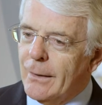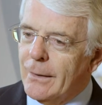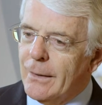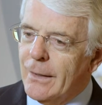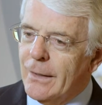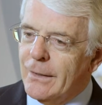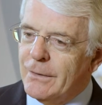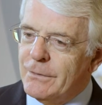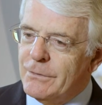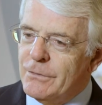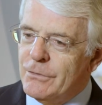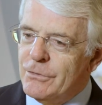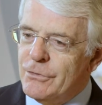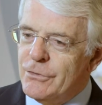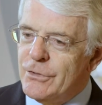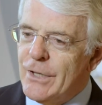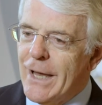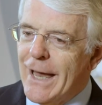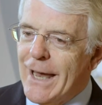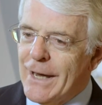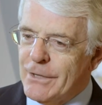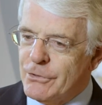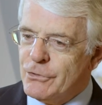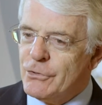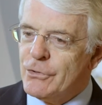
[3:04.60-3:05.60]
a
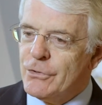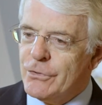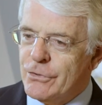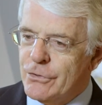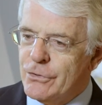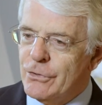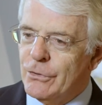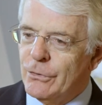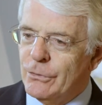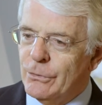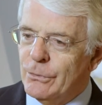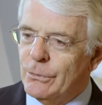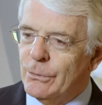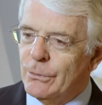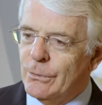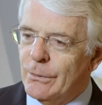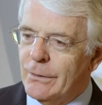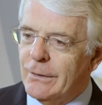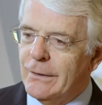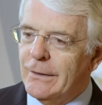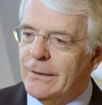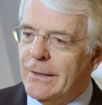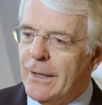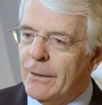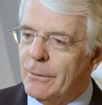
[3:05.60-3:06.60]
dash to
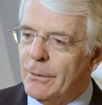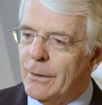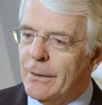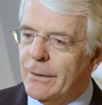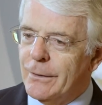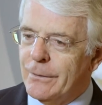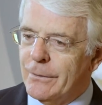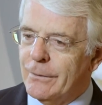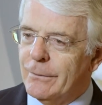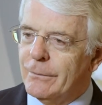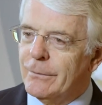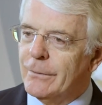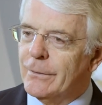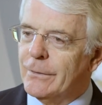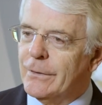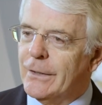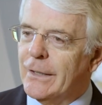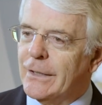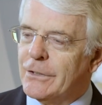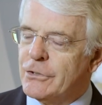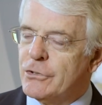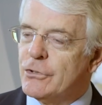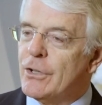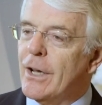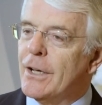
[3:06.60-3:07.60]
lower the
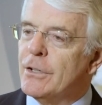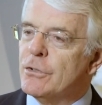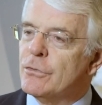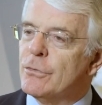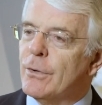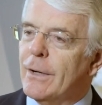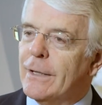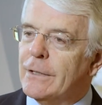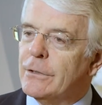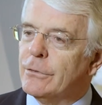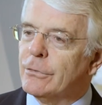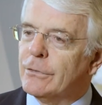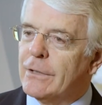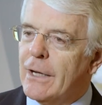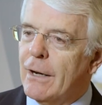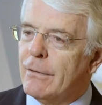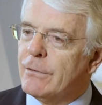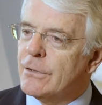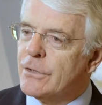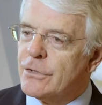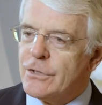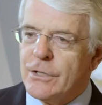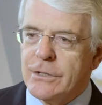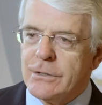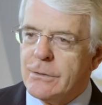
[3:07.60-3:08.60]
exchange rate of
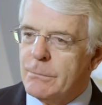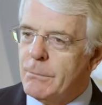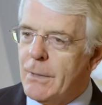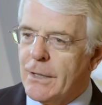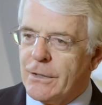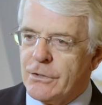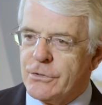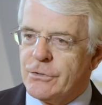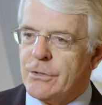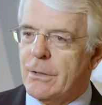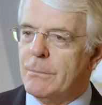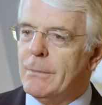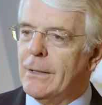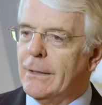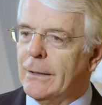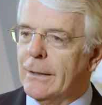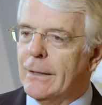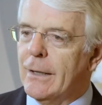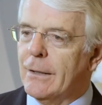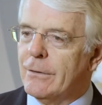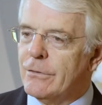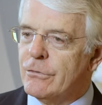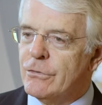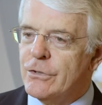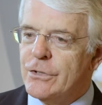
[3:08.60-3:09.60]
currencies amongst so many
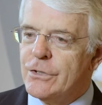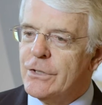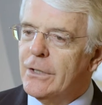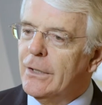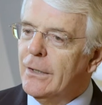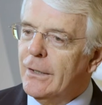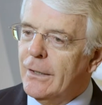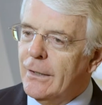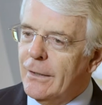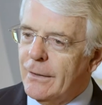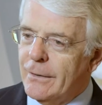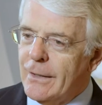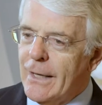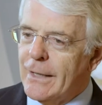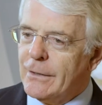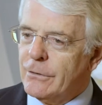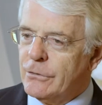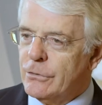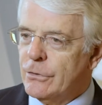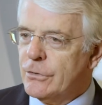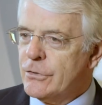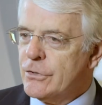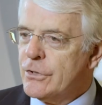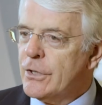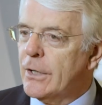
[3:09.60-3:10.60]
countries, that
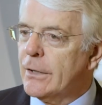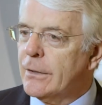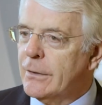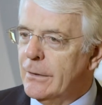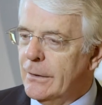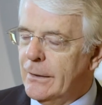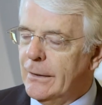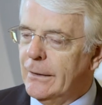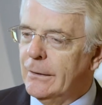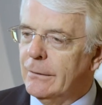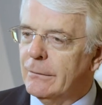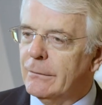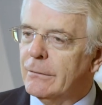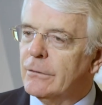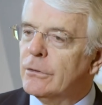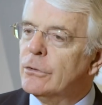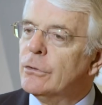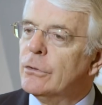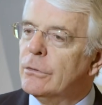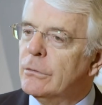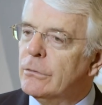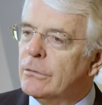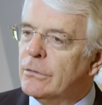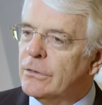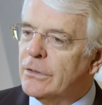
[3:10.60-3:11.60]
could certainly
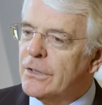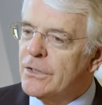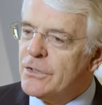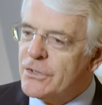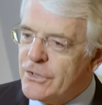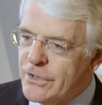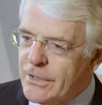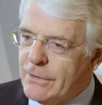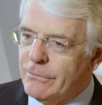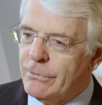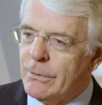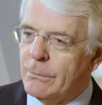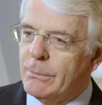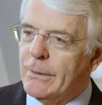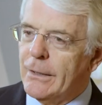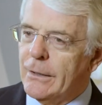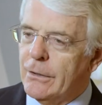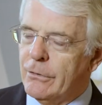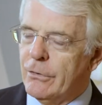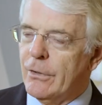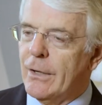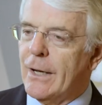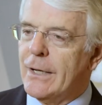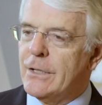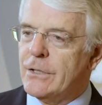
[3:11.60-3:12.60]
conceivably
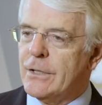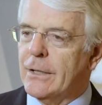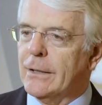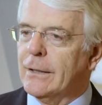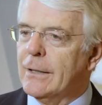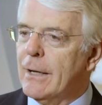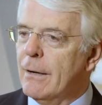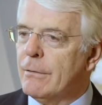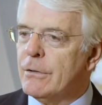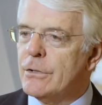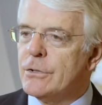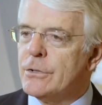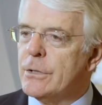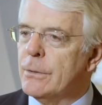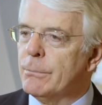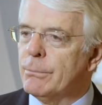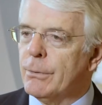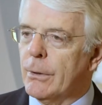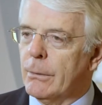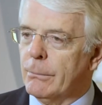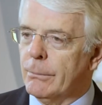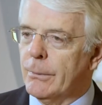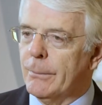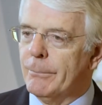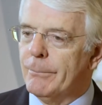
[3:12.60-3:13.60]
create a currency
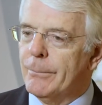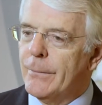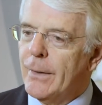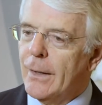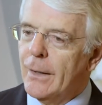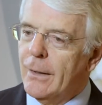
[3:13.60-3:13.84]
problem.